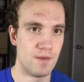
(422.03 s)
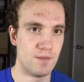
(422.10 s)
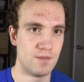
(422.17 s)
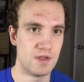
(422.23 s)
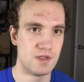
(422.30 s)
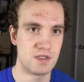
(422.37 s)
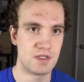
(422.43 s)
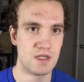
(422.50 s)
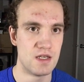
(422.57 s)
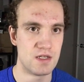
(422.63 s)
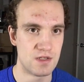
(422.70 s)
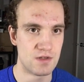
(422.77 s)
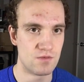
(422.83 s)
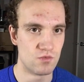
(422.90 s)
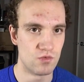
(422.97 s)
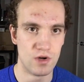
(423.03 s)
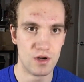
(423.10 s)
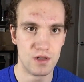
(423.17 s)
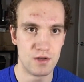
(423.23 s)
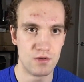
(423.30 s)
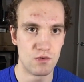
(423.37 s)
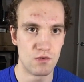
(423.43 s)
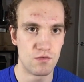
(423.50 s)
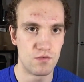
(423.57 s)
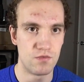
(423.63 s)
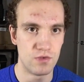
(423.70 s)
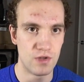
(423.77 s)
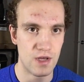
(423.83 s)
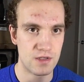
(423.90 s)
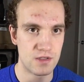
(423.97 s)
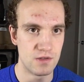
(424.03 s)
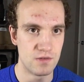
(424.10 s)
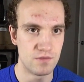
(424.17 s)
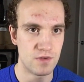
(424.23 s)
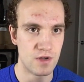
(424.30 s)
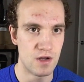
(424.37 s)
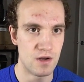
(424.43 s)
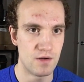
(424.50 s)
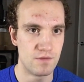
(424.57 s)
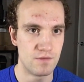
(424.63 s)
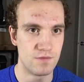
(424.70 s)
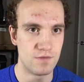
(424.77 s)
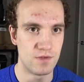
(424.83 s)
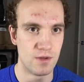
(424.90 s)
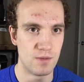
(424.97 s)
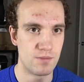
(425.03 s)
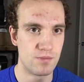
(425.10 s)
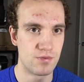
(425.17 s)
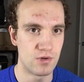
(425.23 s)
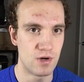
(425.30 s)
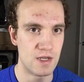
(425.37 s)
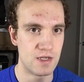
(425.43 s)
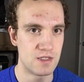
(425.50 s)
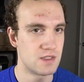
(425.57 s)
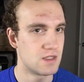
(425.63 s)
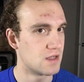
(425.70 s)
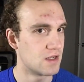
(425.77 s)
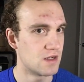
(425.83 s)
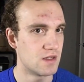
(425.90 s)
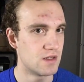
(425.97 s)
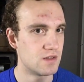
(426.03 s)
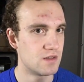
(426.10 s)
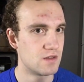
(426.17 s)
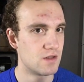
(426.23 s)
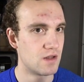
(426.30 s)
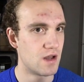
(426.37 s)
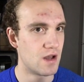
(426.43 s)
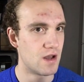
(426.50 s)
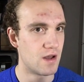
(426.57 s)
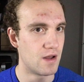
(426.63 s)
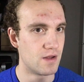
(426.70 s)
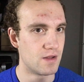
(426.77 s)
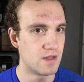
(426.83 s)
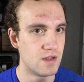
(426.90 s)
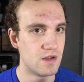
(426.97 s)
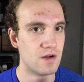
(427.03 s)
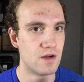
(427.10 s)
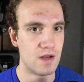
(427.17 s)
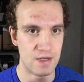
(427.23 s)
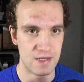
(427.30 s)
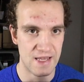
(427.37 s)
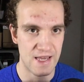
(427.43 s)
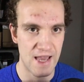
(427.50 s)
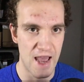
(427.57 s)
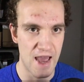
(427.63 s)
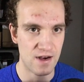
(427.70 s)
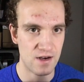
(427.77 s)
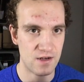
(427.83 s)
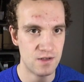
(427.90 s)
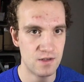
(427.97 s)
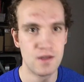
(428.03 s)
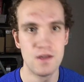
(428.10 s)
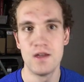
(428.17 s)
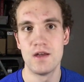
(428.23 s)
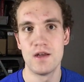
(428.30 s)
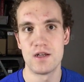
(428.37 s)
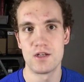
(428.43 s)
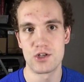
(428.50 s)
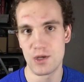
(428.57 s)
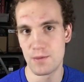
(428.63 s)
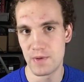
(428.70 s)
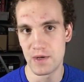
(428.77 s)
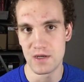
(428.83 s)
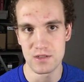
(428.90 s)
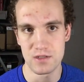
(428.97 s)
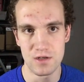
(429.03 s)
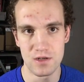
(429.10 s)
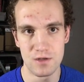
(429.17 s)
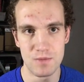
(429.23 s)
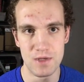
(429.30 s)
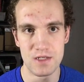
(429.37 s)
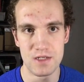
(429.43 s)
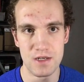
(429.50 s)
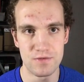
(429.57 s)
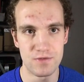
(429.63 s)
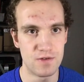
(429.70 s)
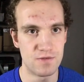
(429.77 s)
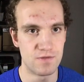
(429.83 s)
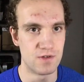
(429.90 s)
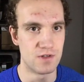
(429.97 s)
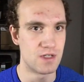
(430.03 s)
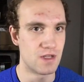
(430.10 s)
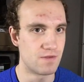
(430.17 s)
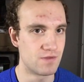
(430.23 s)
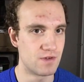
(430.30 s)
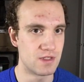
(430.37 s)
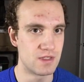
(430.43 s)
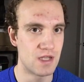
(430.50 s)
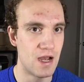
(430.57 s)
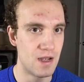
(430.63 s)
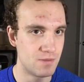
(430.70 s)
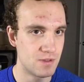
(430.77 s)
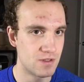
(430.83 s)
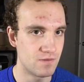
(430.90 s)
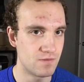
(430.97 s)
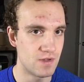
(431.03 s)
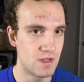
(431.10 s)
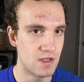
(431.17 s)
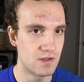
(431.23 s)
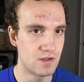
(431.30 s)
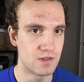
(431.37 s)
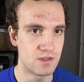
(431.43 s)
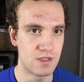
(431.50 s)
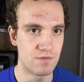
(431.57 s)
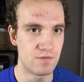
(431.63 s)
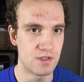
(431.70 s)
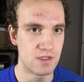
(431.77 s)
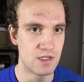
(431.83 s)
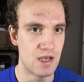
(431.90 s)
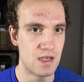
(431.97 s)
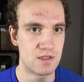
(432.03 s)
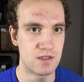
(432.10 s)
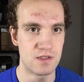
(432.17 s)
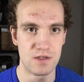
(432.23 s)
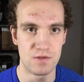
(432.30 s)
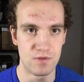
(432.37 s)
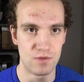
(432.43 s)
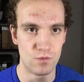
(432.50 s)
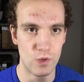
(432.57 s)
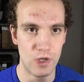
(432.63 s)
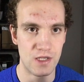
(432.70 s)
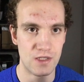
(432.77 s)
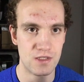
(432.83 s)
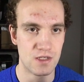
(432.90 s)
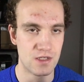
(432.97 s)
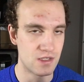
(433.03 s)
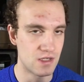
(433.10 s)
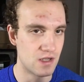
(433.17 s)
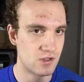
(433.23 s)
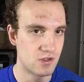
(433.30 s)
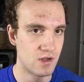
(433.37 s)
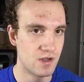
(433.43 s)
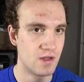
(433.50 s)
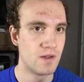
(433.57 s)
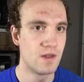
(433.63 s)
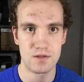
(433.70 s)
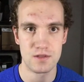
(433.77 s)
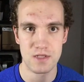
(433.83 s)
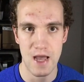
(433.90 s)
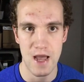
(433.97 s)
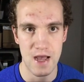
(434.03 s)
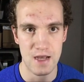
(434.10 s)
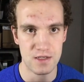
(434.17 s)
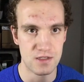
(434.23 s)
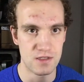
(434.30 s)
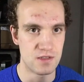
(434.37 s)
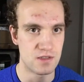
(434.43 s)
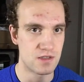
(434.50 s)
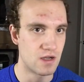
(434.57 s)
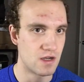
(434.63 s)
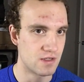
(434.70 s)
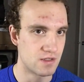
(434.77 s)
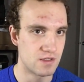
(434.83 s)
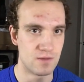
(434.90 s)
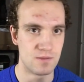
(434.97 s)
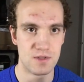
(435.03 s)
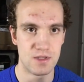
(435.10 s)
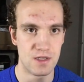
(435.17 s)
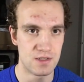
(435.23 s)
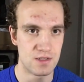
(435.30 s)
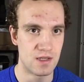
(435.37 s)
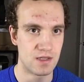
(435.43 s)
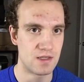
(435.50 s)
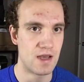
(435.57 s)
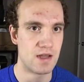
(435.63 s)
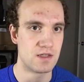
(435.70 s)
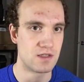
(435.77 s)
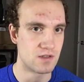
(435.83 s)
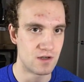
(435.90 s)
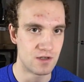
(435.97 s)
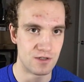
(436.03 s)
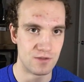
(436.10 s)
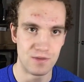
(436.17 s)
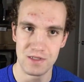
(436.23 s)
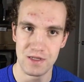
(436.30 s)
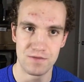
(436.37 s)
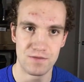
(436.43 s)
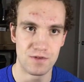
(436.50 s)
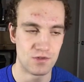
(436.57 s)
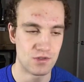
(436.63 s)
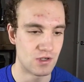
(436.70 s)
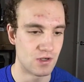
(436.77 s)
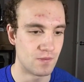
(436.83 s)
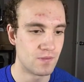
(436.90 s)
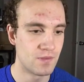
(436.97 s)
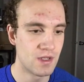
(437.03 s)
this isn't really reflective of the price to get it here in Canada. Shipping is going to be different for different types of vehicles, different sizes, different weights, etc. Taxes, customs, things like that, it's all going to be different. So